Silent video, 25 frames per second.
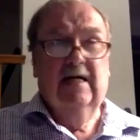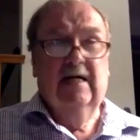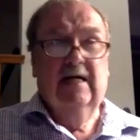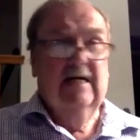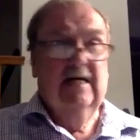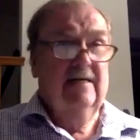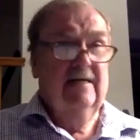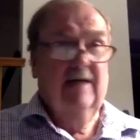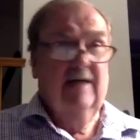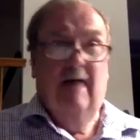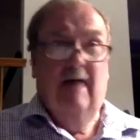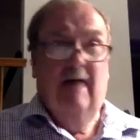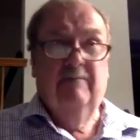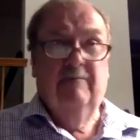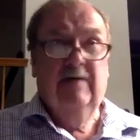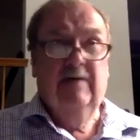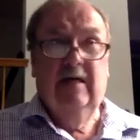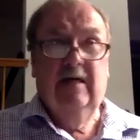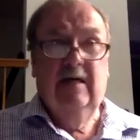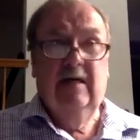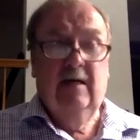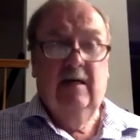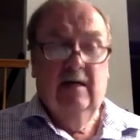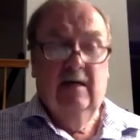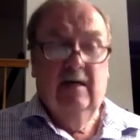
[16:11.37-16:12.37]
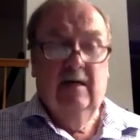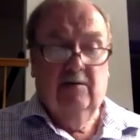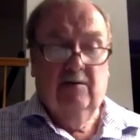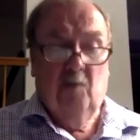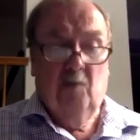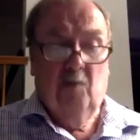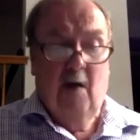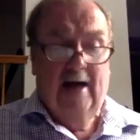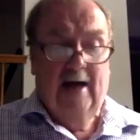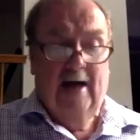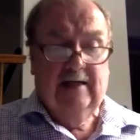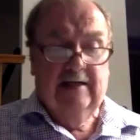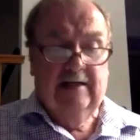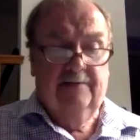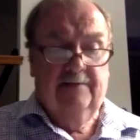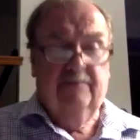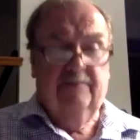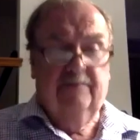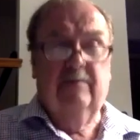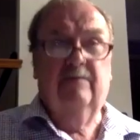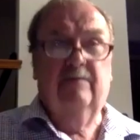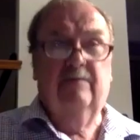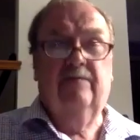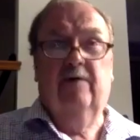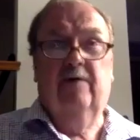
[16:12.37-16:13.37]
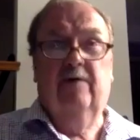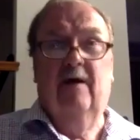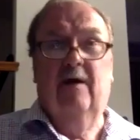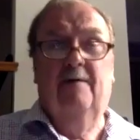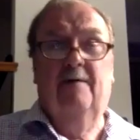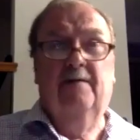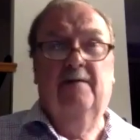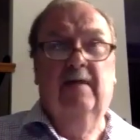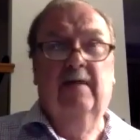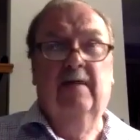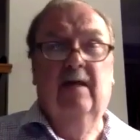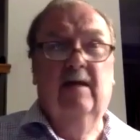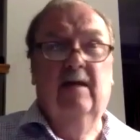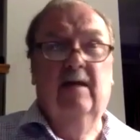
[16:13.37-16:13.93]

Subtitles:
is empty, quite different from